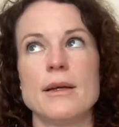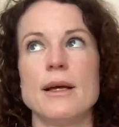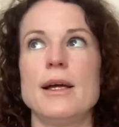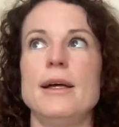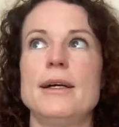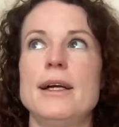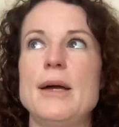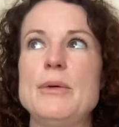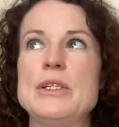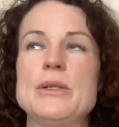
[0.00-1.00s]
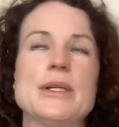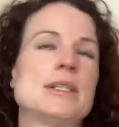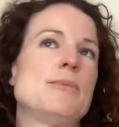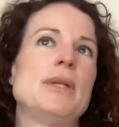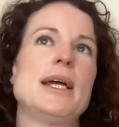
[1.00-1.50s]
how would you
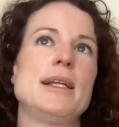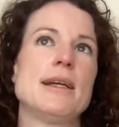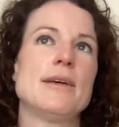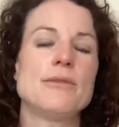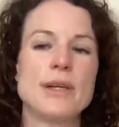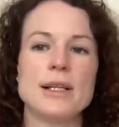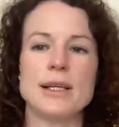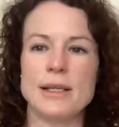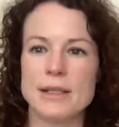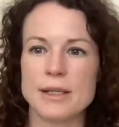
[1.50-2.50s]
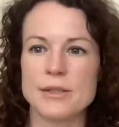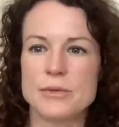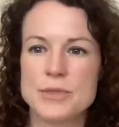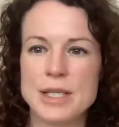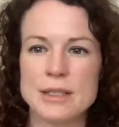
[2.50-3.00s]
explain that feeling? Like
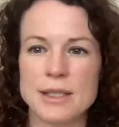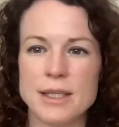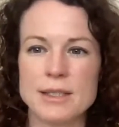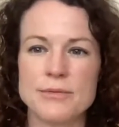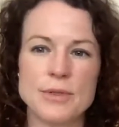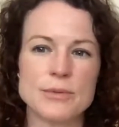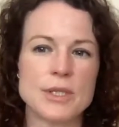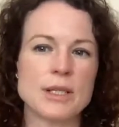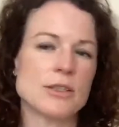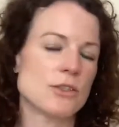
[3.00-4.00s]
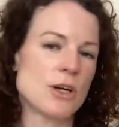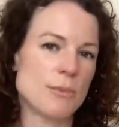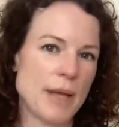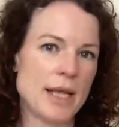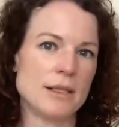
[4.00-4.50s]
you've said, like it feels like a
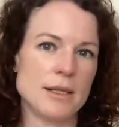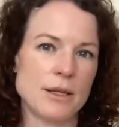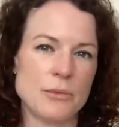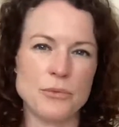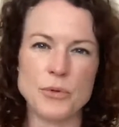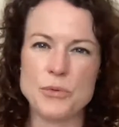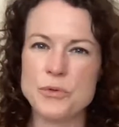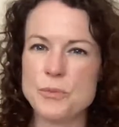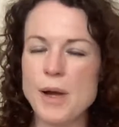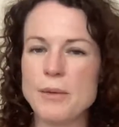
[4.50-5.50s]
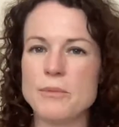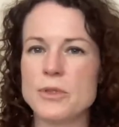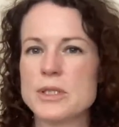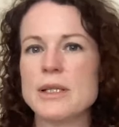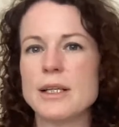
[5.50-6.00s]
sharp pain, like a wound. Mine
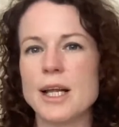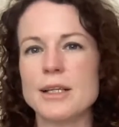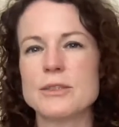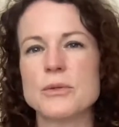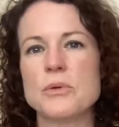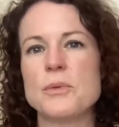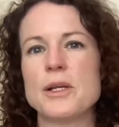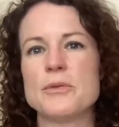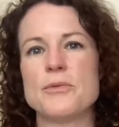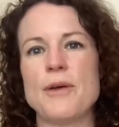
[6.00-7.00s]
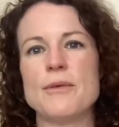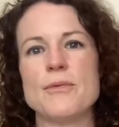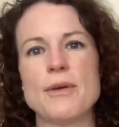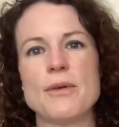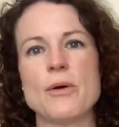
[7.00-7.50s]
wasn't that sore, but it was
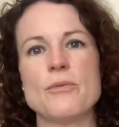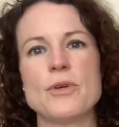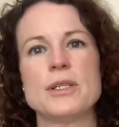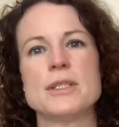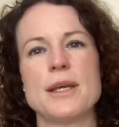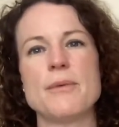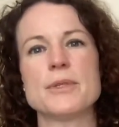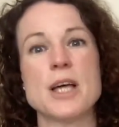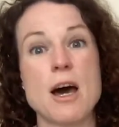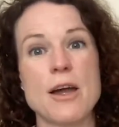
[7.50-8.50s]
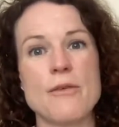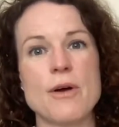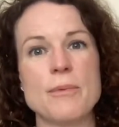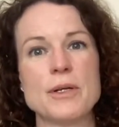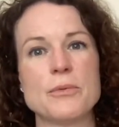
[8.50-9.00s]
very obvious that it was higher
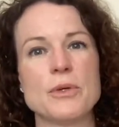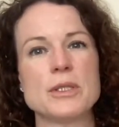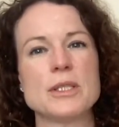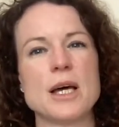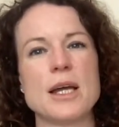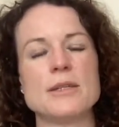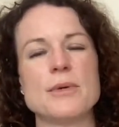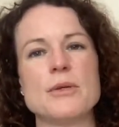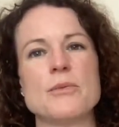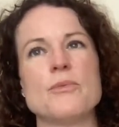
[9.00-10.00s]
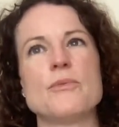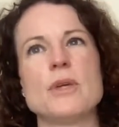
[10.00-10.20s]
up on one side. When you're